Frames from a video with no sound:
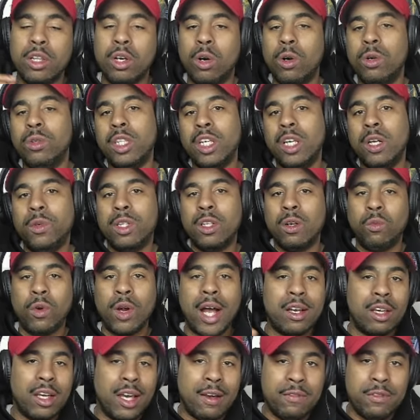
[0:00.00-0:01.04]
the whole thing with The
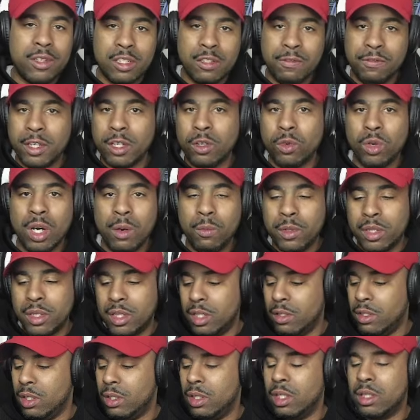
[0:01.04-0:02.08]
Rock having his finger up with
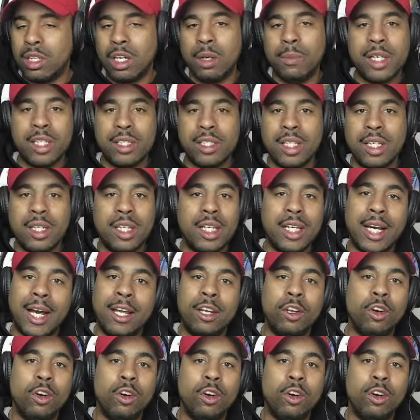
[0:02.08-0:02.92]
the thumb extended,